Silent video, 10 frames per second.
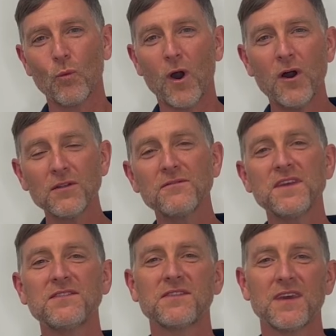all of
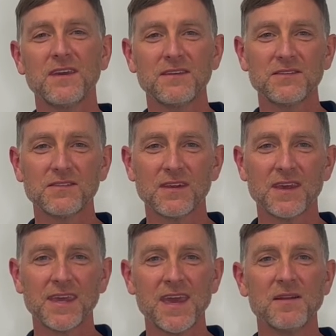these things
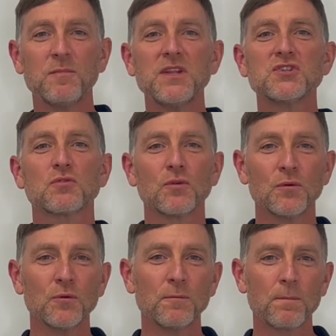can't be
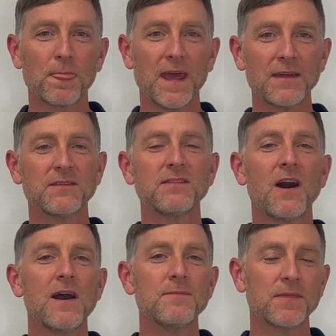true at the
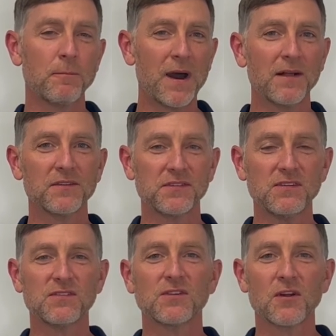time that the policy
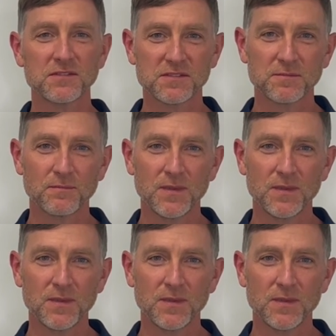starts.